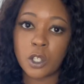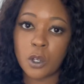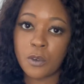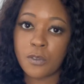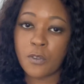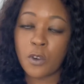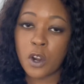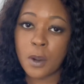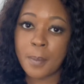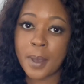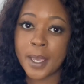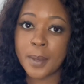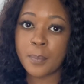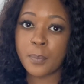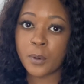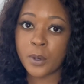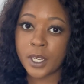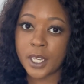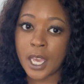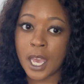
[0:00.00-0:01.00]
for my
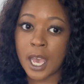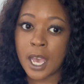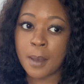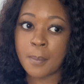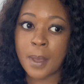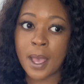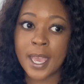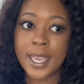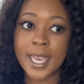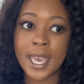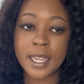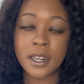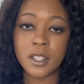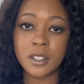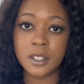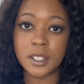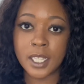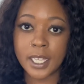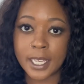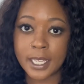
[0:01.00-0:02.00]
pre-op, I got a
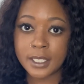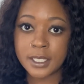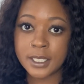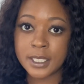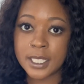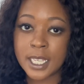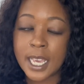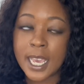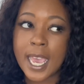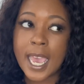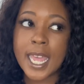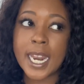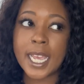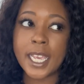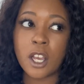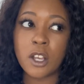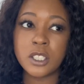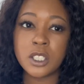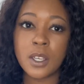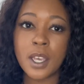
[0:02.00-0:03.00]
list, and I
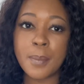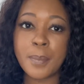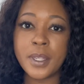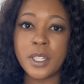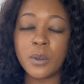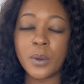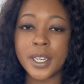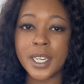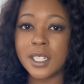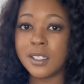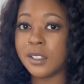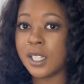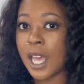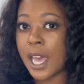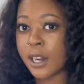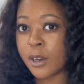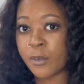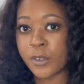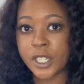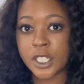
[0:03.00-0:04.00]
also have been doing a lot
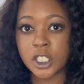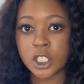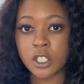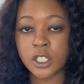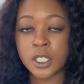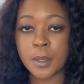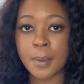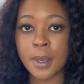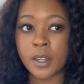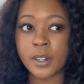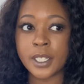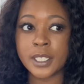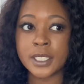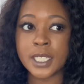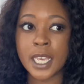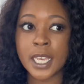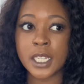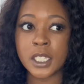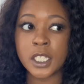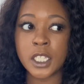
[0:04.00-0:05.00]
of research about
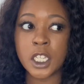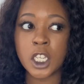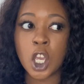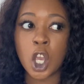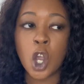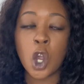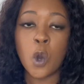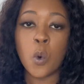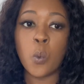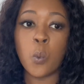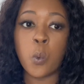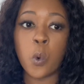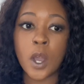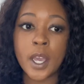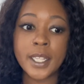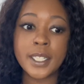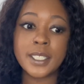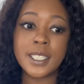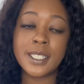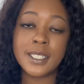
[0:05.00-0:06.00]
exactly
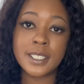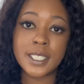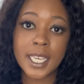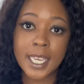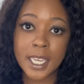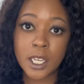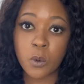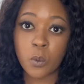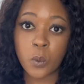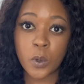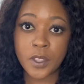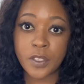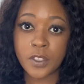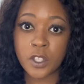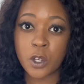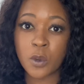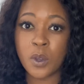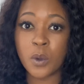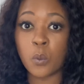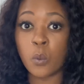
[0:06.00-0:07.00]
what to take with
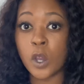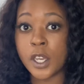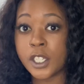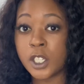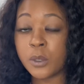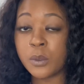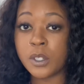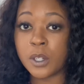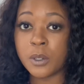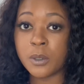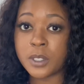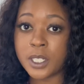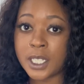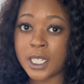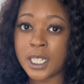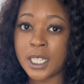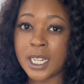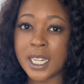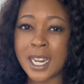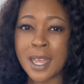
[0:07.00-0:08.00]
you and what you don't
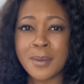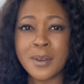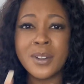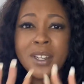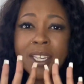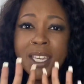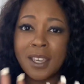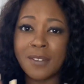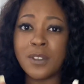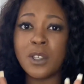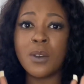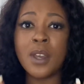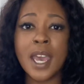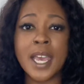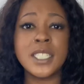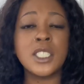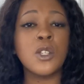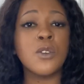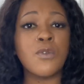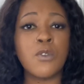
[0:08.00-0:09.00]
need. And I'm going to give you
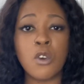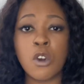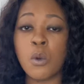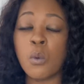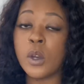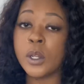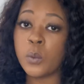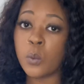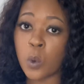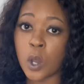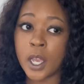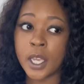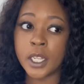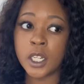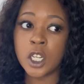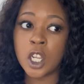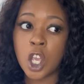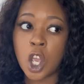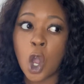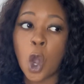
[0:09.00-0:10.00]
guys the 411
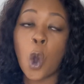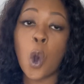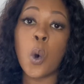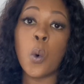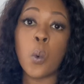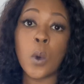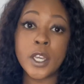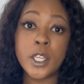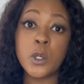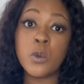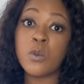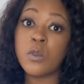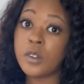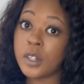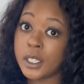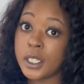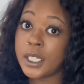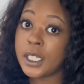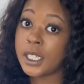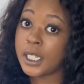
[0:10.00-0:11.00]
on what you
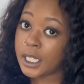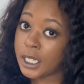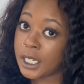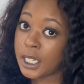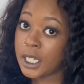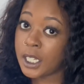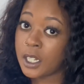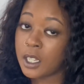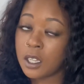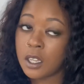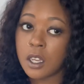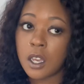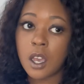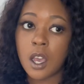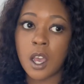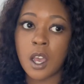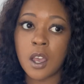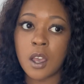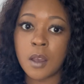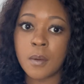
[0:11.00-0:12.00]
really need
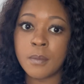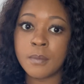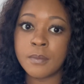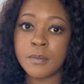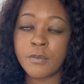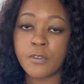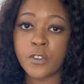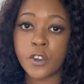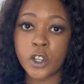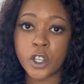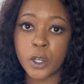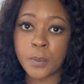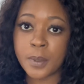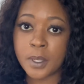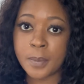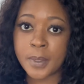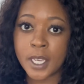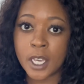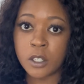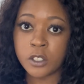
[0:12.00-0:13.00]
for your
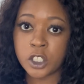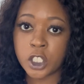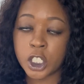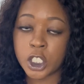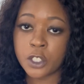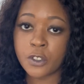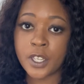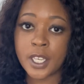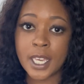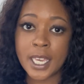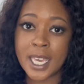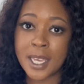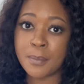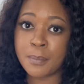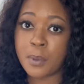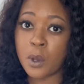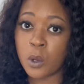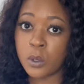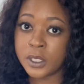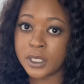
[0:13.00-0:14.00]
BBL surgery and
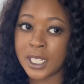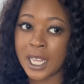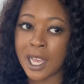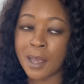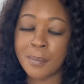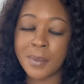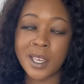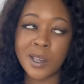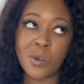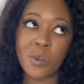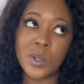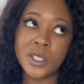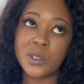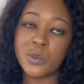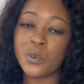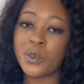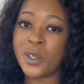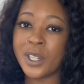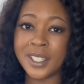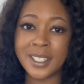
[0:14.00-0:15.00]
post-op and what's
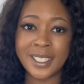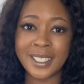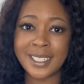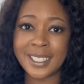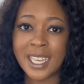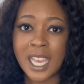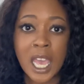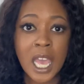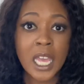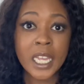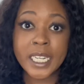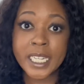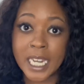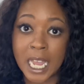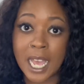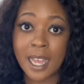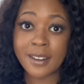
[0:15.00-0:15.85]
really not